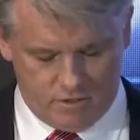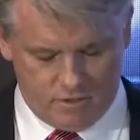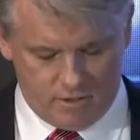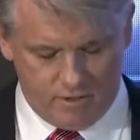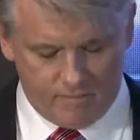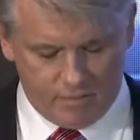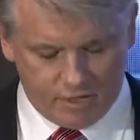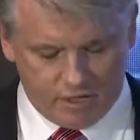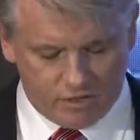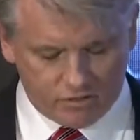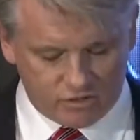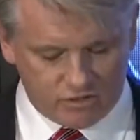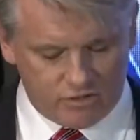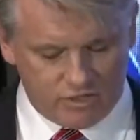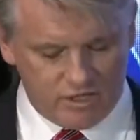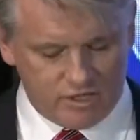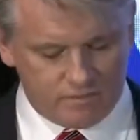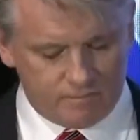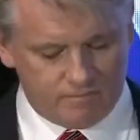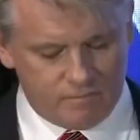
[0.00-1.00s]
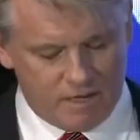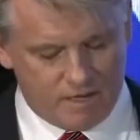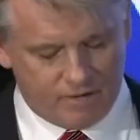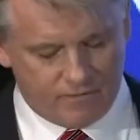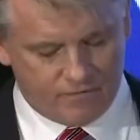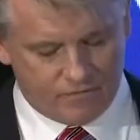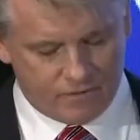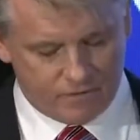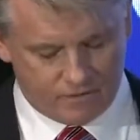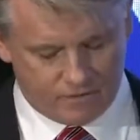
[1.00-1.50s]
And because of these
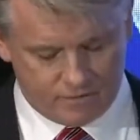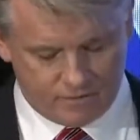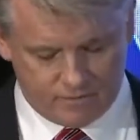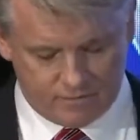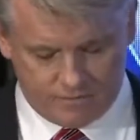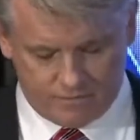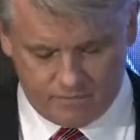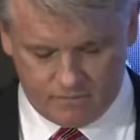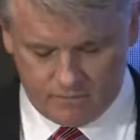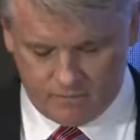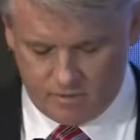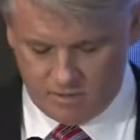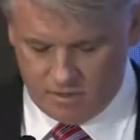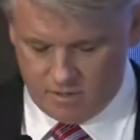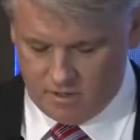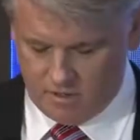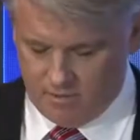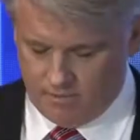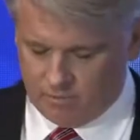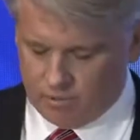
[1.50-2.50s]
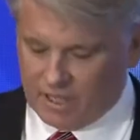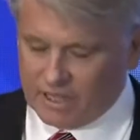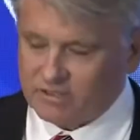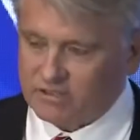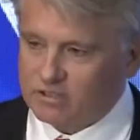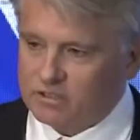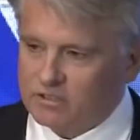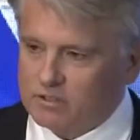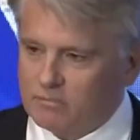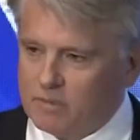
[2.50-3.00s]
benefits,
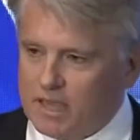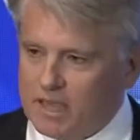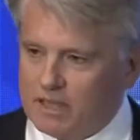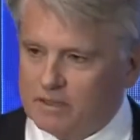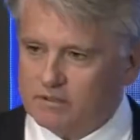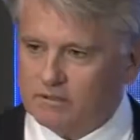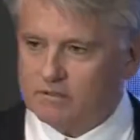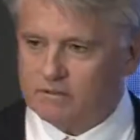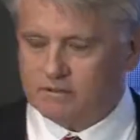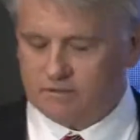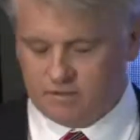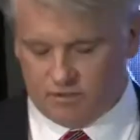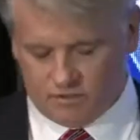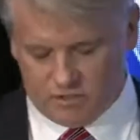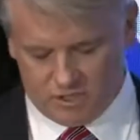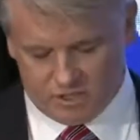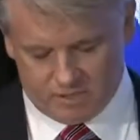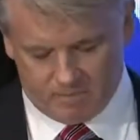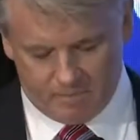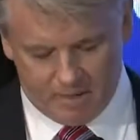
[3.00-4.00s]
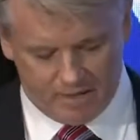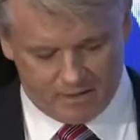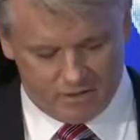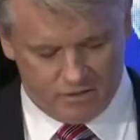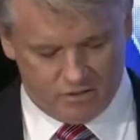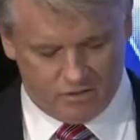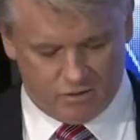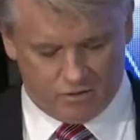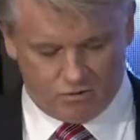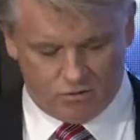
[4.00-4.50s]
plastic demand is
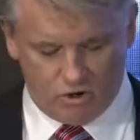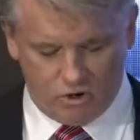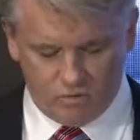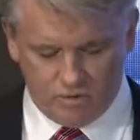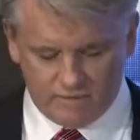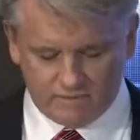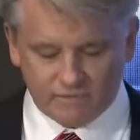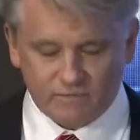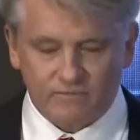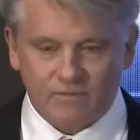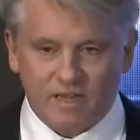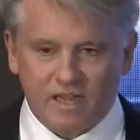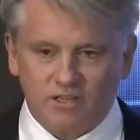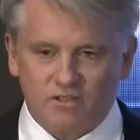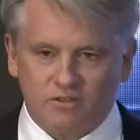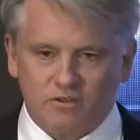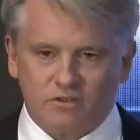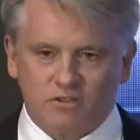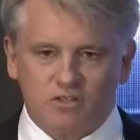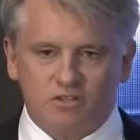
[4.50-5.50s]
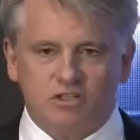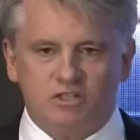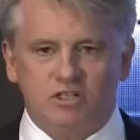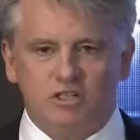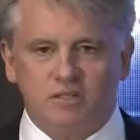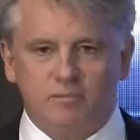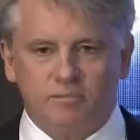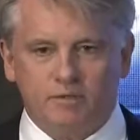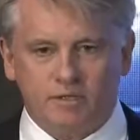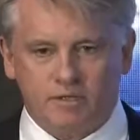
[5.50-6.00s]
expected to grow even faster than
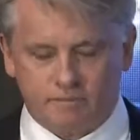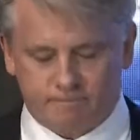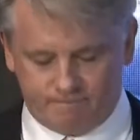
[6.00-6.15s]
GDP,